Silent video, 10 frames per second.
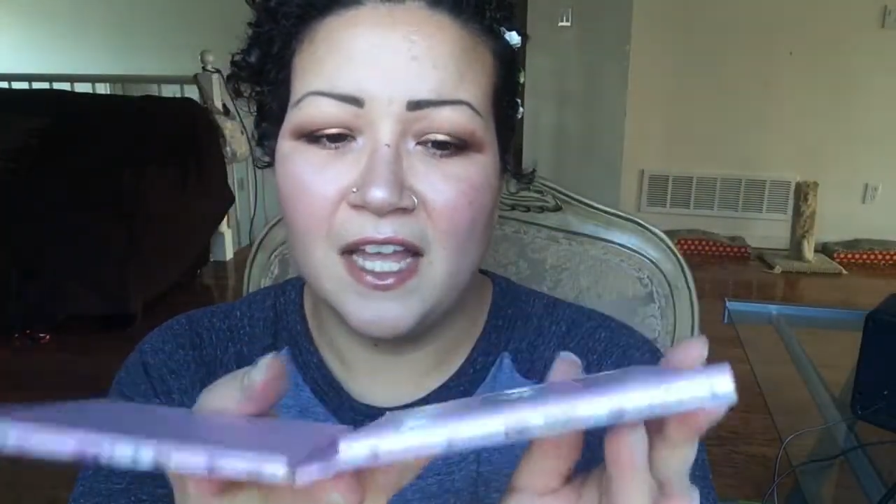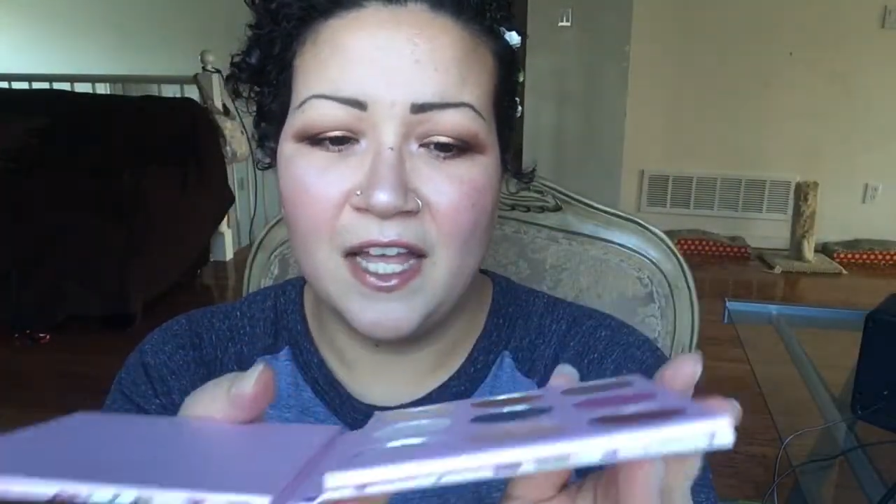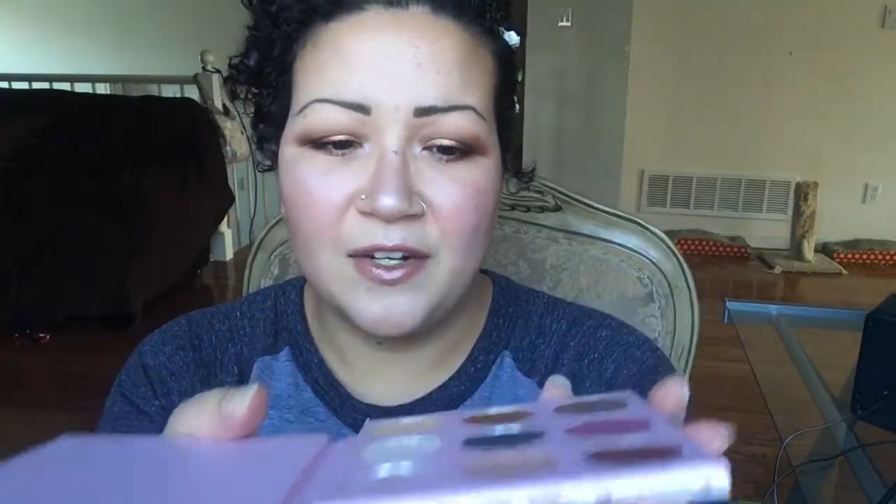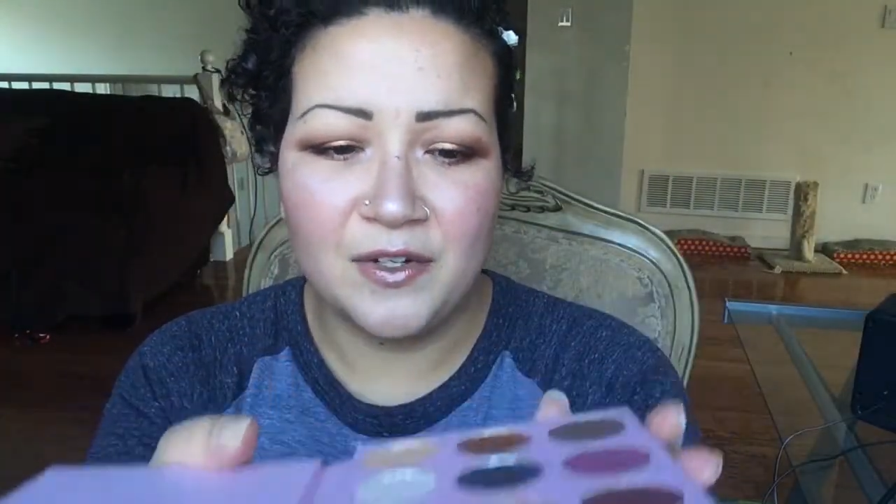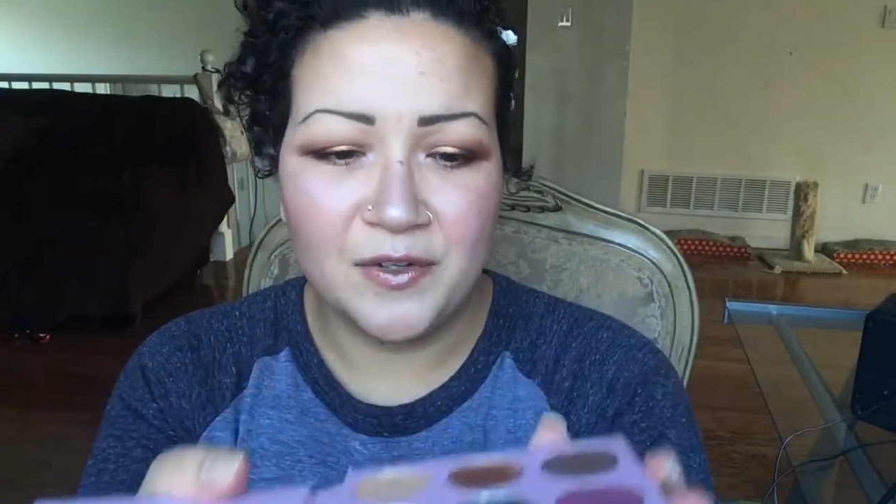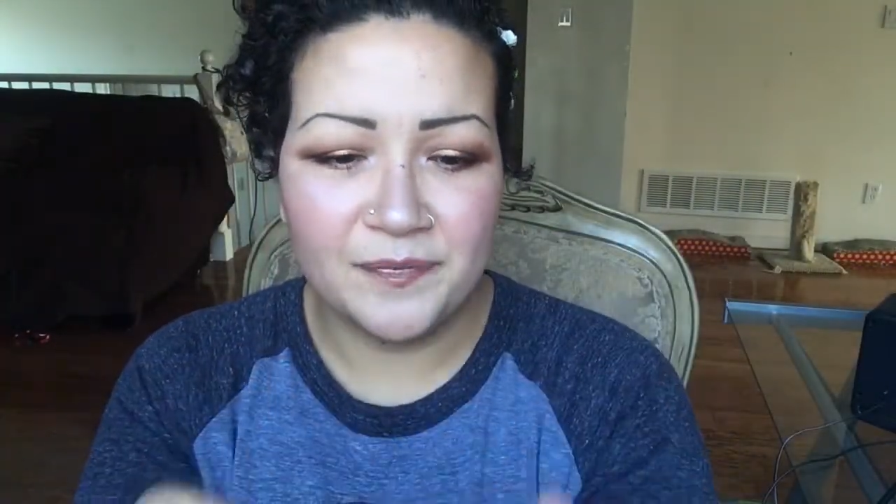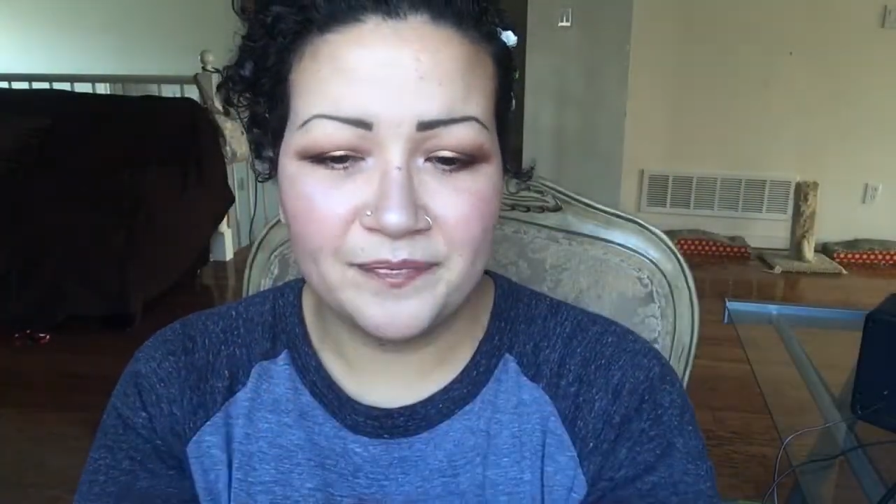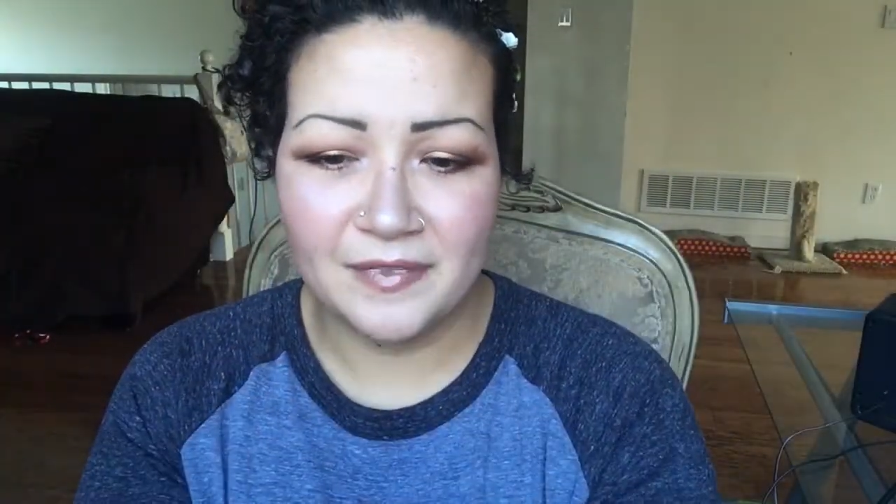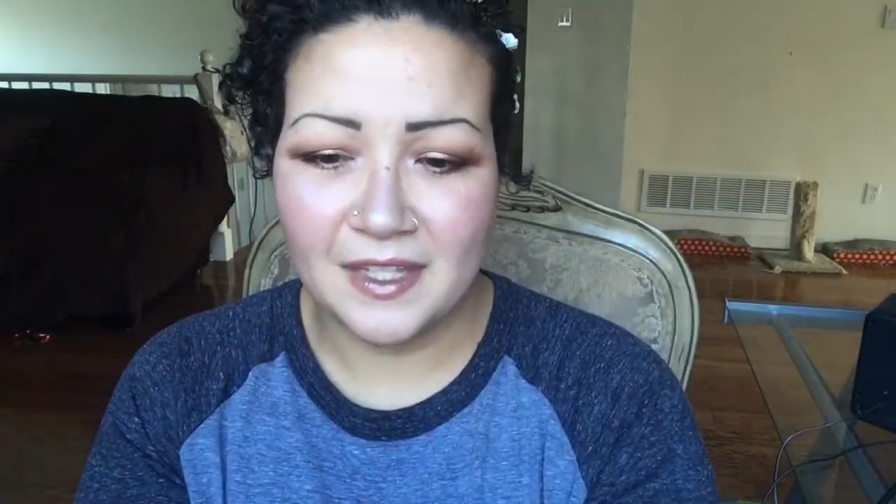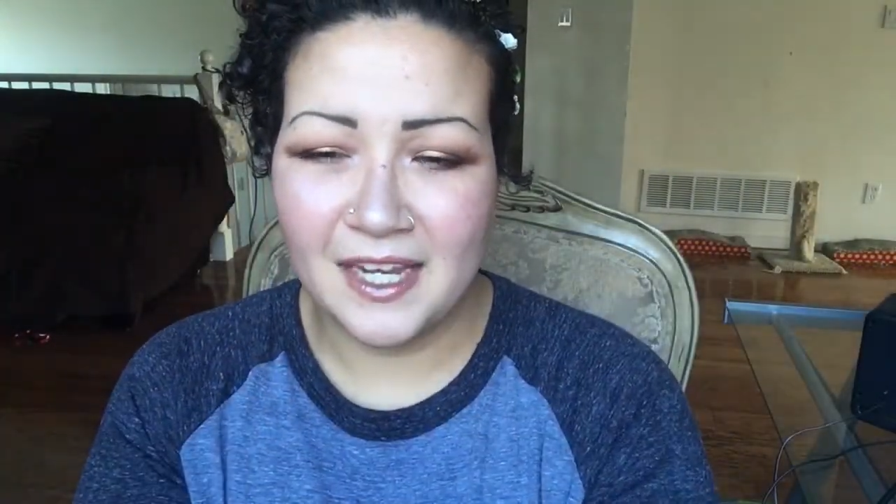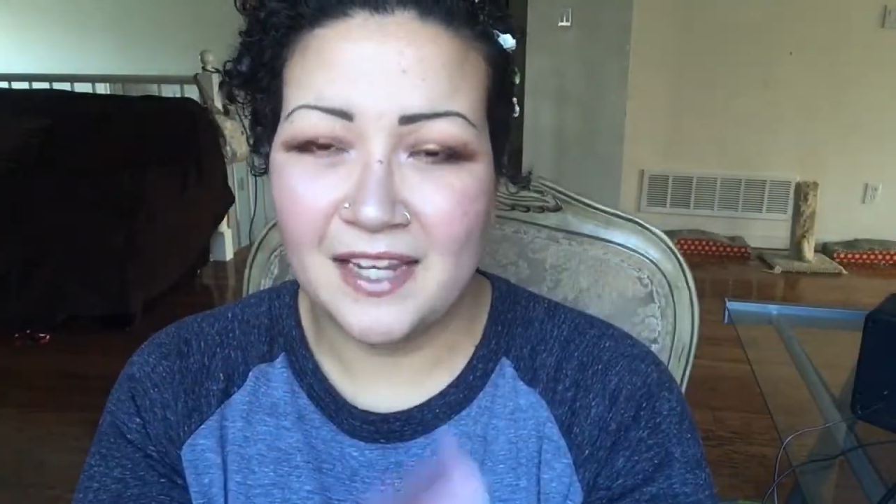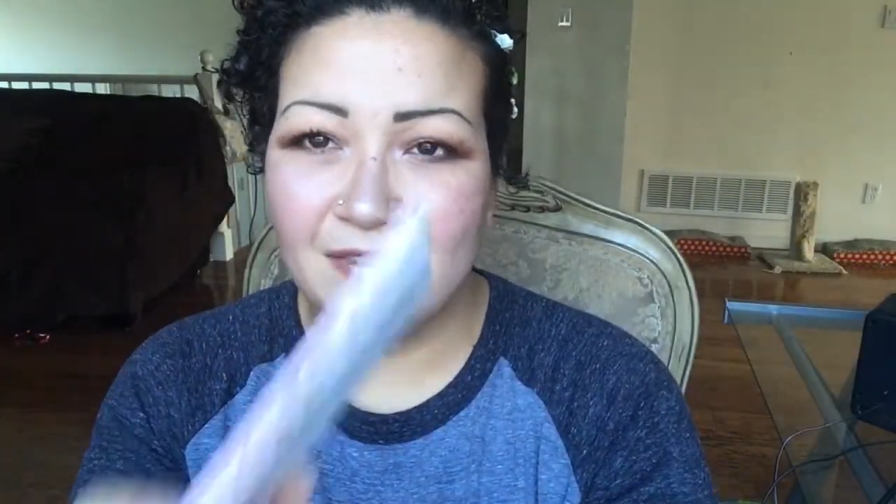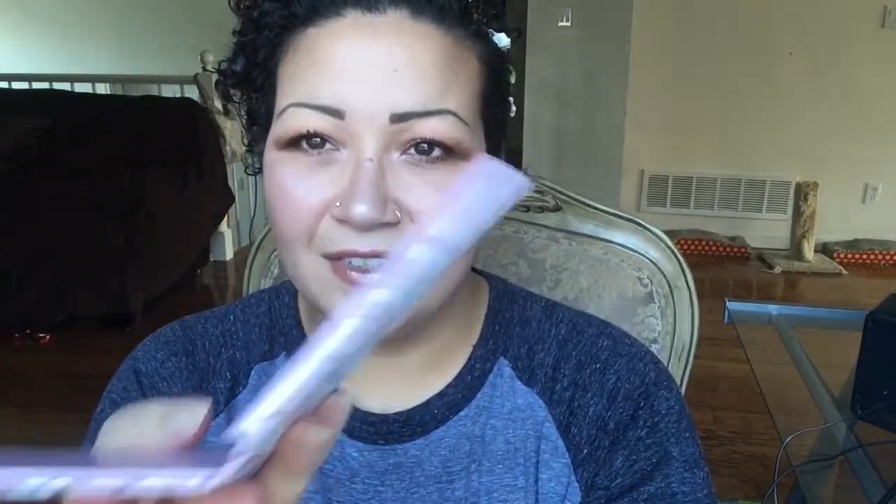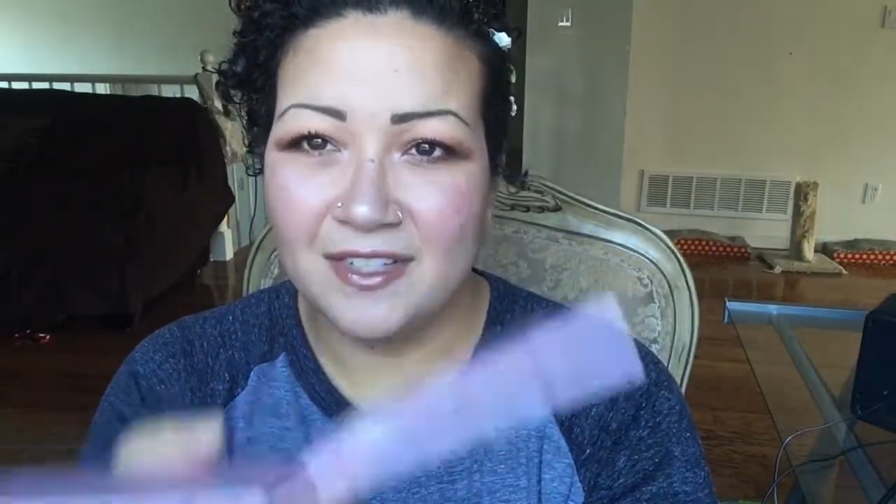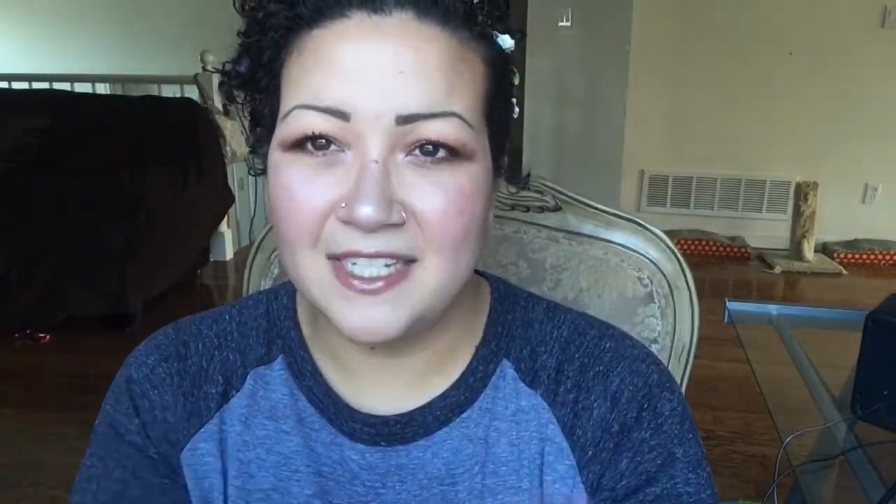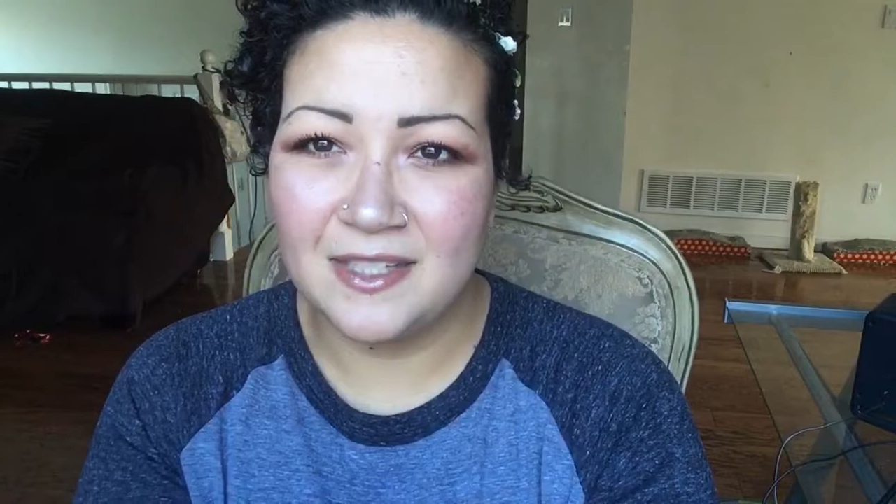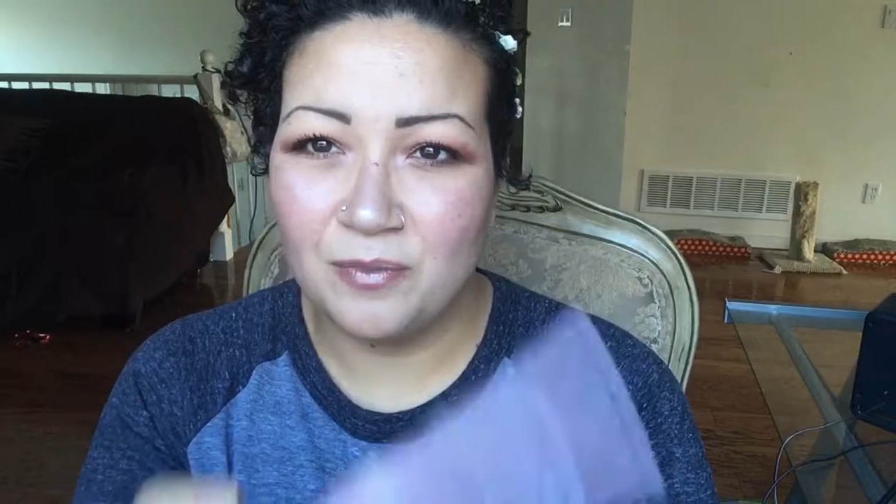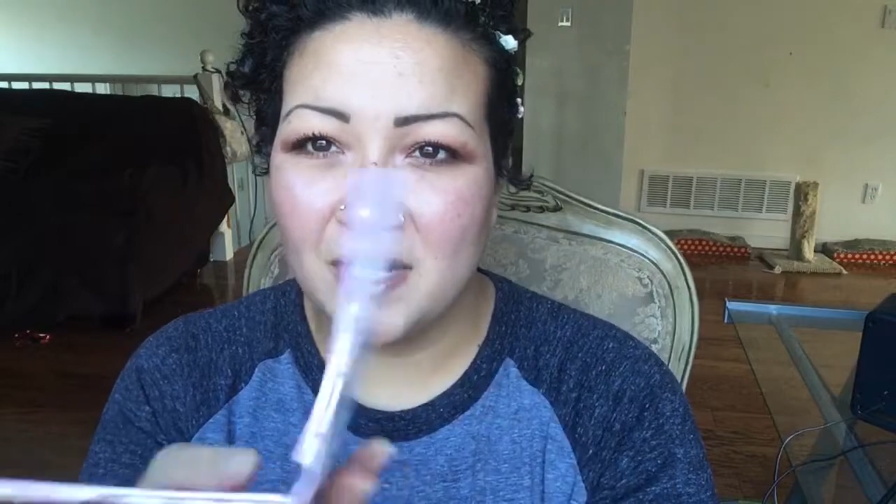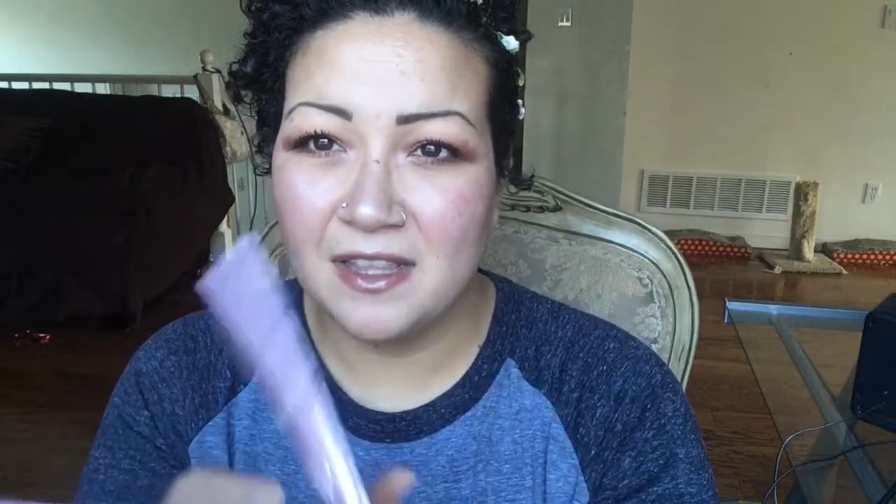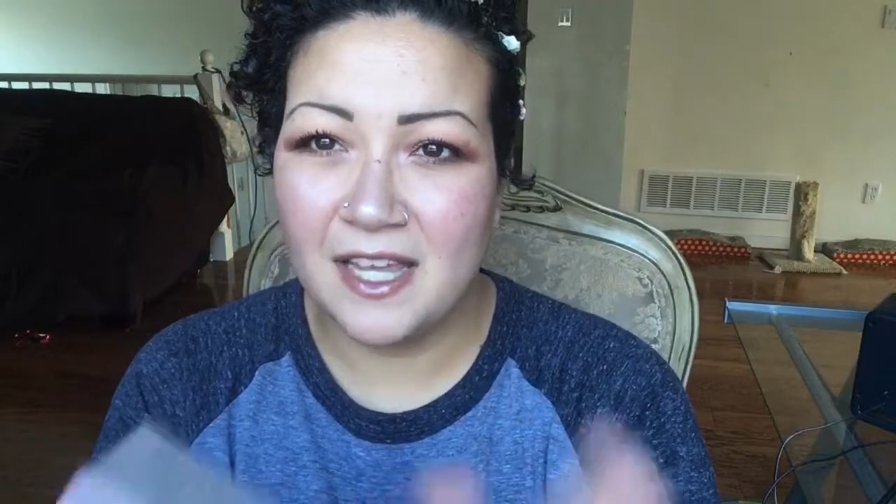I don't know. It's
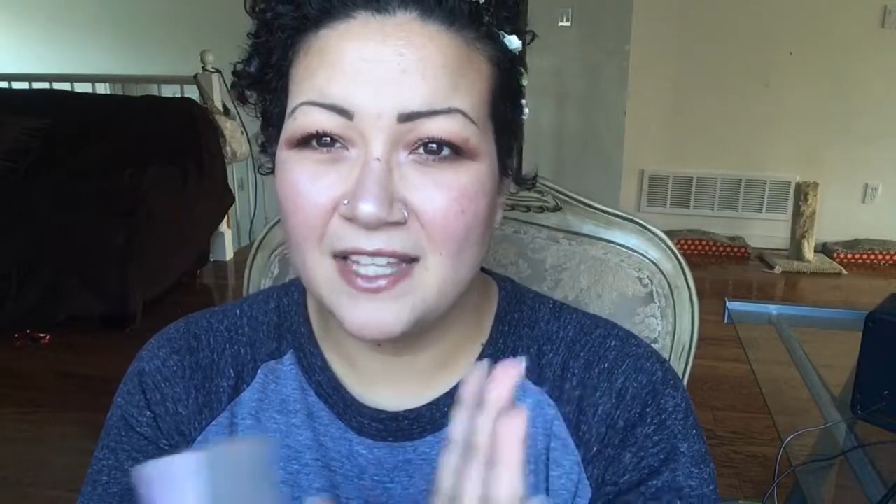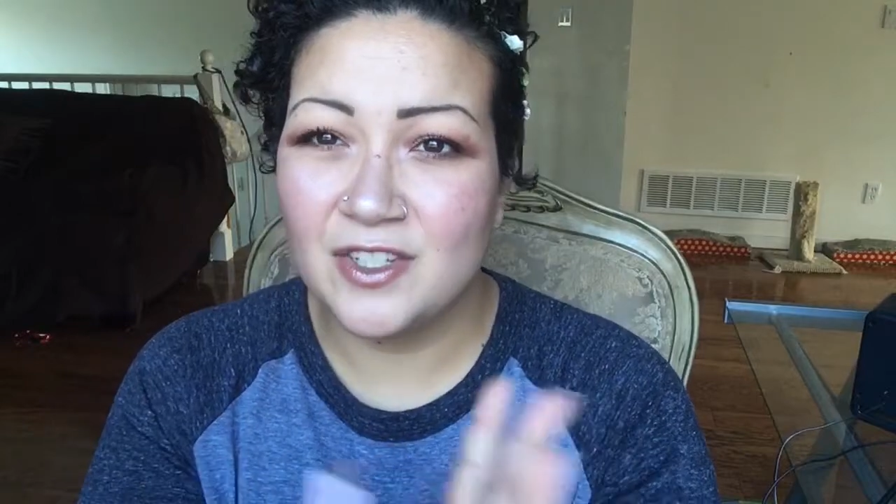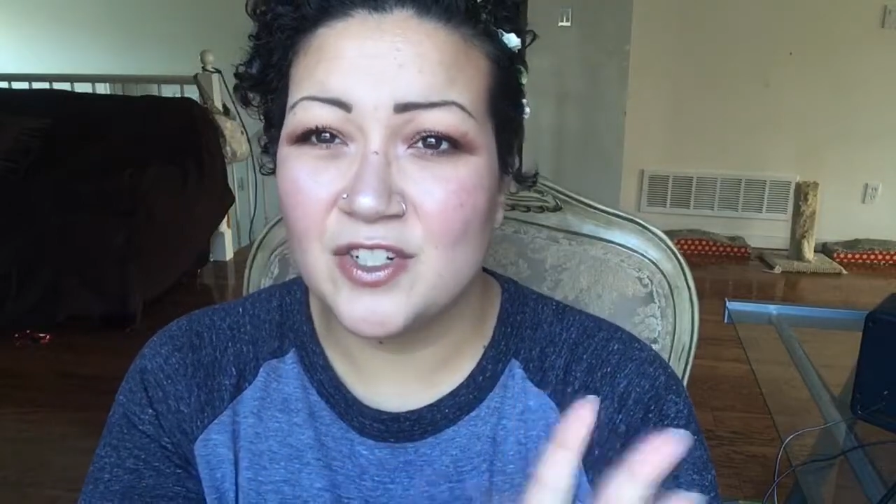pretty light.